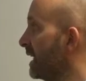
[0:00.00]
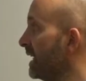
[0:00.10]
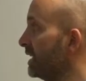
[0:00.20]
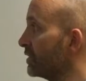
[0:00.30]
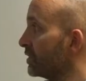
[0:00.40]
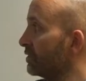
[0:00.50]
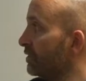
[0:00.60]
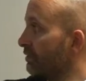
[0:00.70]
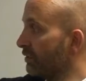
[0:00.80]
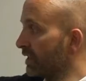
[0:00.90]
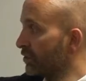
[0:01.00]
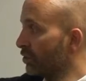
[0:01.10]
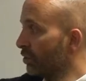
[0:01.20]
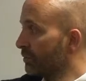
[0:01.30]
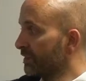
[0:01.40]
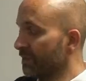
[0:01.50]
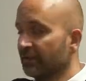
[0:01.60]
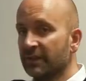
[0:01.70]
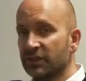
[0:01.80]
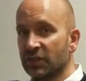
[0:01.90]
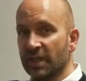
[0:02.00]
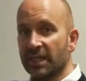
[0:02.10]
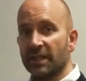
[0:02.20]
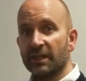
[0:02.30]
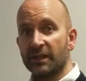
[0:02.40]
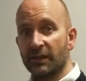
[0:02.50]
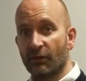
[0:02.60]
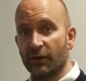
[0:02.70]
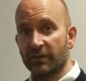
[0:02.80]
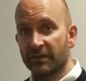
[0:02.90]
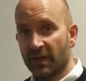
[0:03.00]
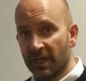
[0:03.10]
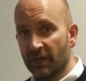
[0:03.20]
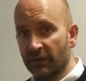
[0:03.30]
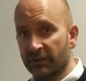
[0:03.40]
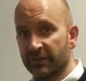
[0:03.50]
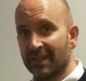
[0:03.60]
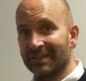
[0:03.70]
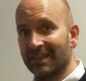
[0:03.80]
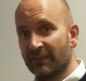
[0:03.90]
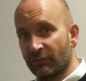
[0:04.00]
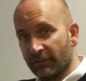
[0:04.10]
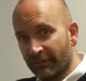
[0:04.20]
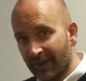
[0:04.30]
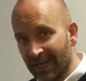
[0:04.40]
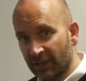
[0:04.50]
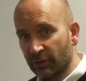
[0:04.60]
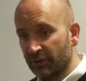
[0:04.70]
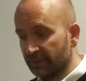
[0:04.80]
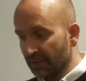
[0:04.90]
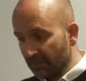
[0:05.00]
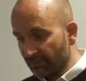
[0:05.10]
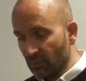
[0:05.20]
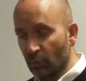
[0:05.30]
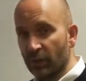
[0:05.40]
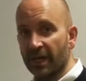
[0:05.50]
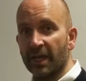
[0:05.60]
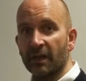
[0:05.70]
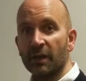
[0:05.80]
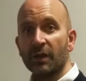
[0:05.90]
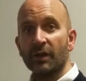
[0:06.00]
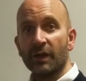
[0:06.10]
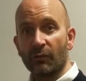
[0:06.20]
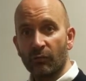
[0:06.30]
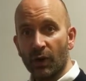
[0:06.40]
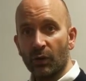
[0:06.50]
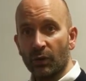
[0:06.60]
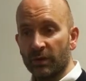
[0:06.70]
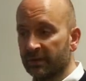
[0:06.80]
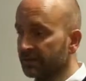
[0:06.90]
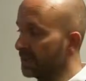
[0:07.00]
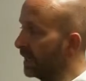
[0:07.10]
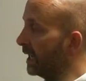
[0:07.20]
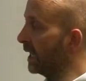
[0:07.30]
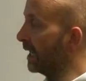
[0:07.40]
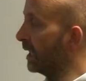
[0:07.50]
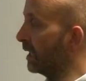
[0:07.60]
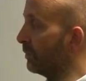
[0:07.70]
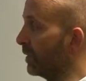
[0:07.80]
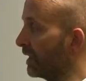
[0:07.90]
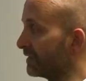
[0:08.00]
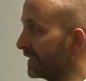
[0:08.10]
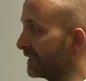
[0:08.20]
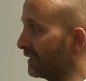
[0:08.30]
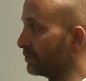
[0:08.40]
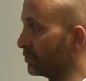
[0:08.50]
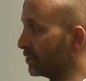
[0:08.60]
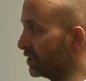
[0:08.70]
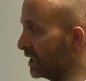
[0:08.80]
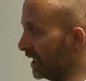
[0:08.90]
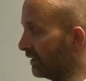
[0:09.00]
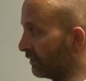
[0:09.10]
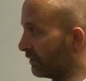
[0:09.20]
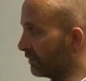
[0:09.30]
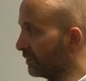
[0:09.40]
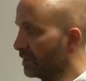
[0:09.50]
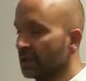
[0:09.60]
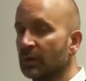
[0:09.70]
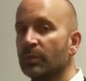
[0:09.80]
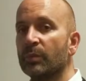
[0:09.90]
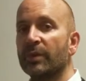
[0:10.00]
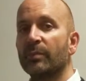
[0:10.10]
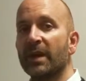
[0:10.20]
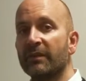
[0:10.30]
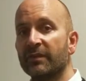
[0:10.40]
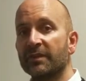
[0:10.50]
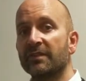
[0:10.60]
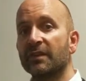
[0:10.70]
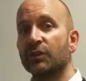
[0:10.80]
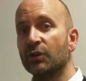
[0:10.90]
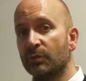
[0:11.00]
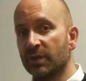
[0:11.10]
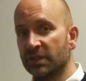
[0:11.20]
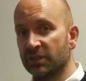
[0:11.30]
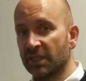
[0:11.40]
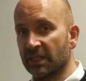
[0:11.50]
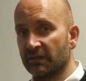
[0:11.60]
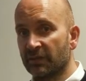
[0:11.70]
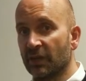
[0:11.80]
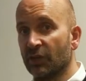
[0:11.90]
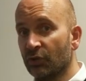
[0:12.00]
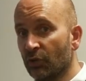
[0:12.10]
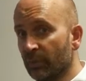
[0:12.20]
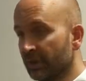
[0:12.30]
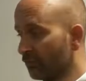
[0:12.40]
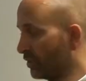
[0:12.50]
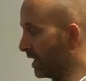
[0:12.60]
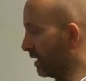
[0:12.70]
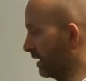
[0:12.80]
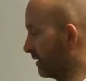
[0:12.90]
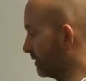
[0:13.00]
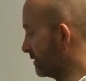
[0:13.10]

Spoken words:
Each are doing great jobs individually and in their own silos, and they're delivering value and delivering what their roles are set out to achieve, but the benefits that could be achieved are not being realized.